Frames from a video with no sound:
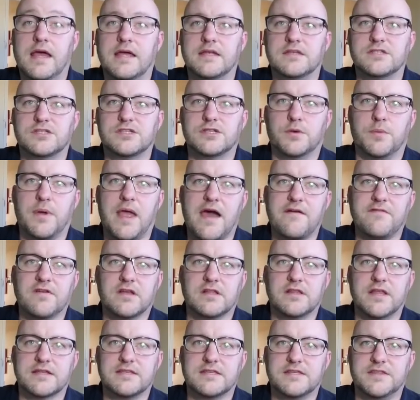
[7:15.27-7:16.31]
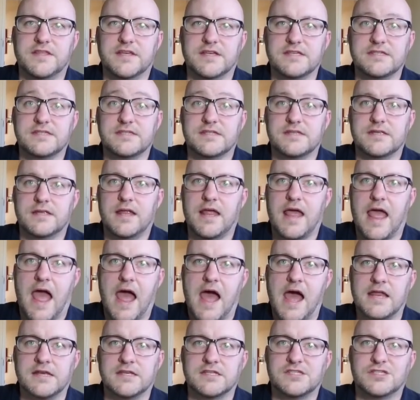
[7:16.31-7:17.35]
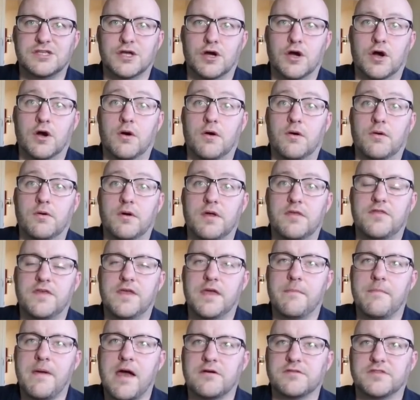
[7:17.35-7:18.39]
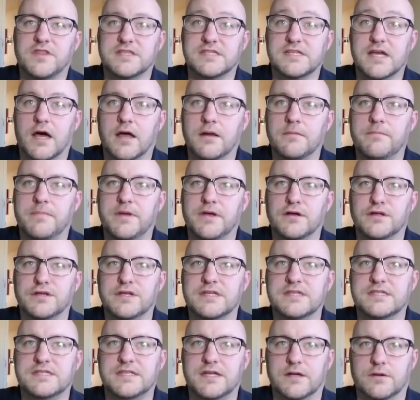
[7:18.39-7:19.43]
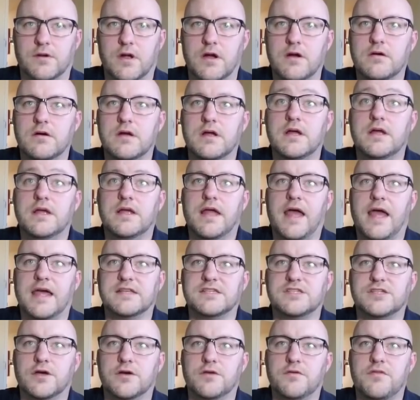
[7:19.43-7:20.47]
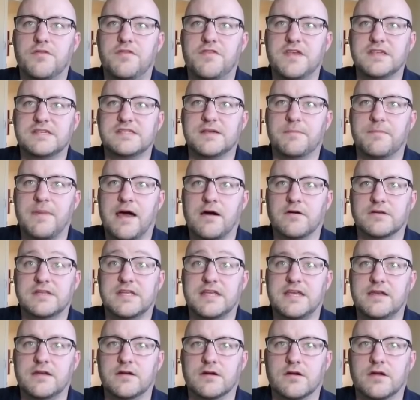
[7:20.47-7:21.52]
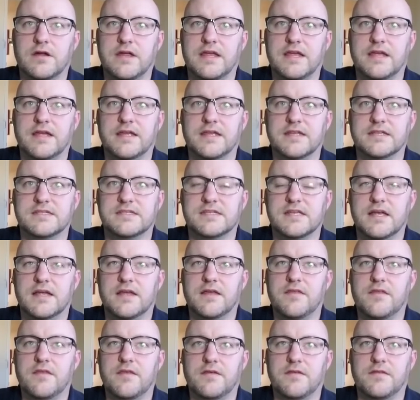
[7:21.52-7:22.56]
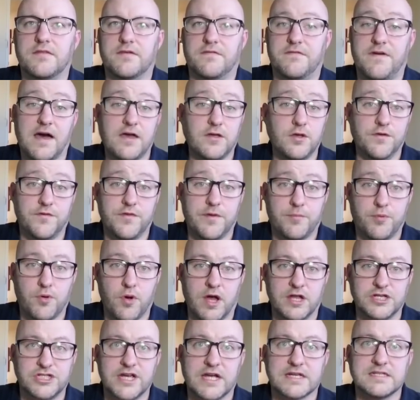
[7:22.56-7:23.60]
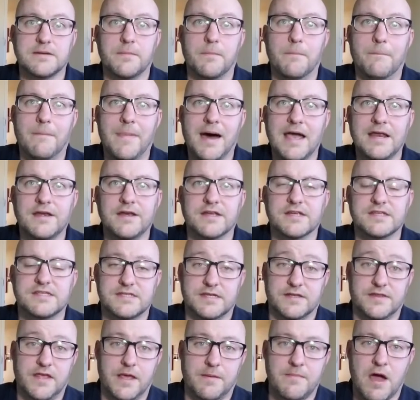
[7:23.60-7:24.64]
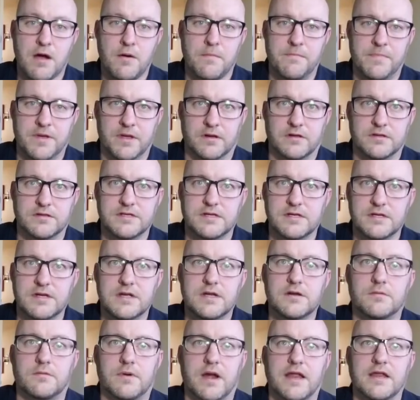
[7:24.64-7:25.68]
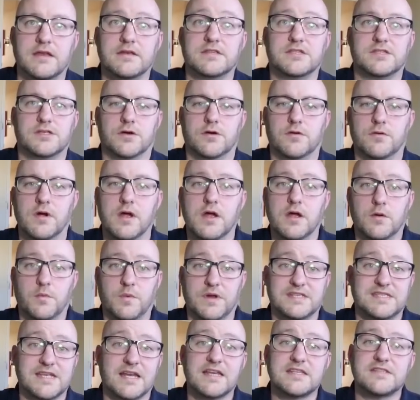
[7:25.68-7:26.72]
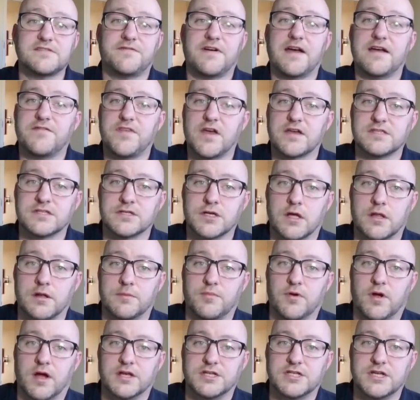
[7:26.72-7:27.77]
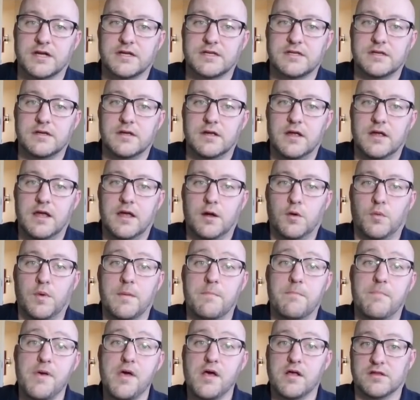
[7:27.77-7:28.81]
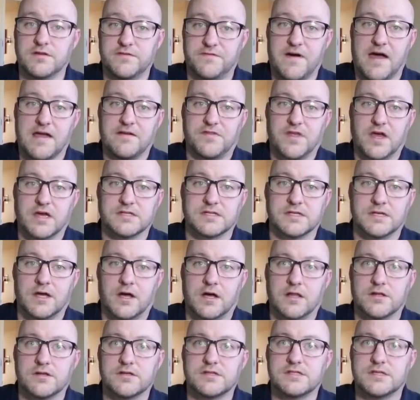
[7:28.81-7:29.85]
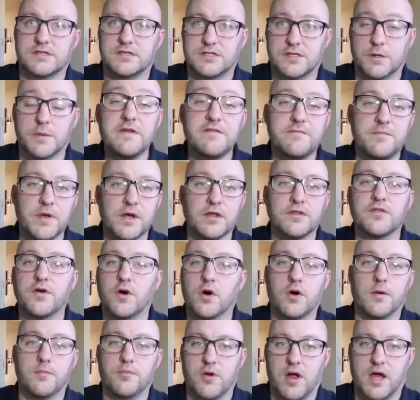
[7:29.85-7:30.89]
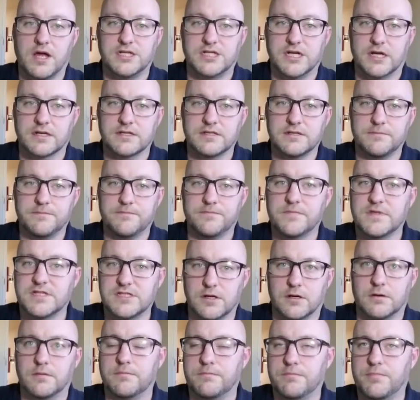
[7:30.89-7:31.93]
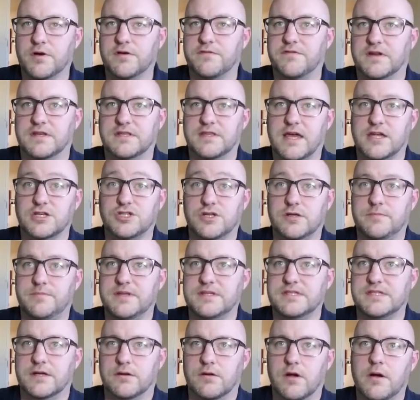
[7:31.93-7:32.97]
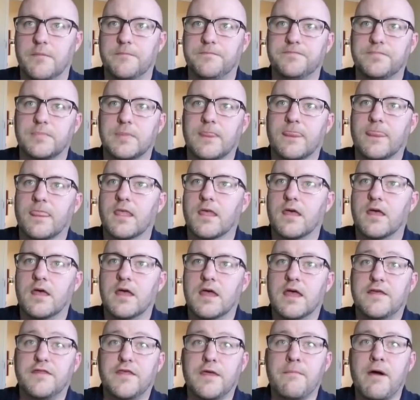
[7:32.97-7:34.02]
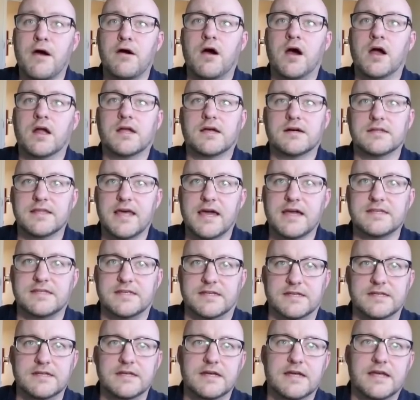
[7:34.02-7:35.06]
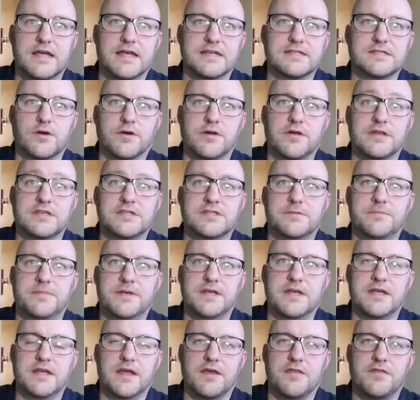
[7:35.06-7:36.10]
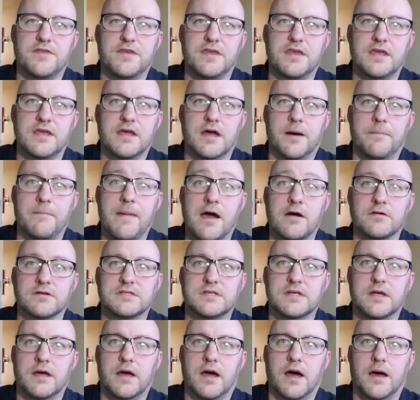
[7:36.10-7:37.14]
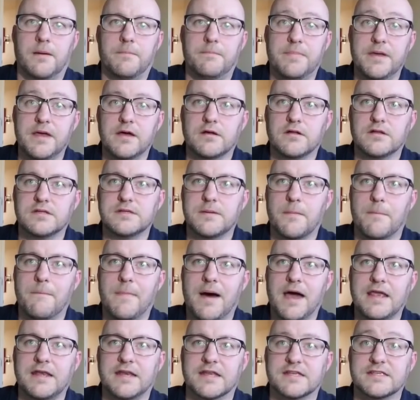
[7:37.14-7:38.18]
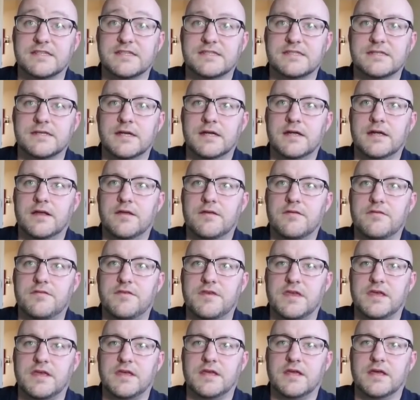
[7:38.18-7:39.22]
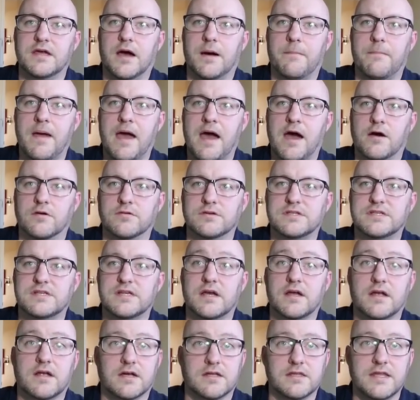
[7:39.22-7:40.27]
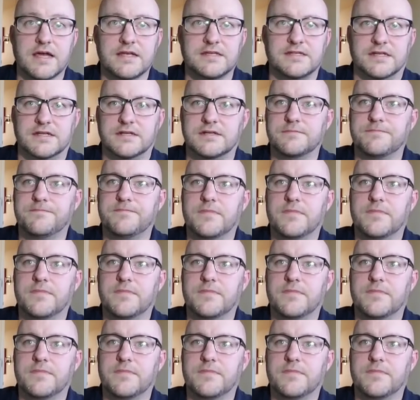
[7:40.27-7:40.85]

So we haven't collected this. And so the amount that's unbilled is zero. And so this amount here is the value of the project minus the amount billed, right? So we said it's a $5,000 project. We billed $5,000. So we've billed the whole project. So perfect, that should be zero. The amount uncollected is going to be the amount uh, billed minus the amount collected.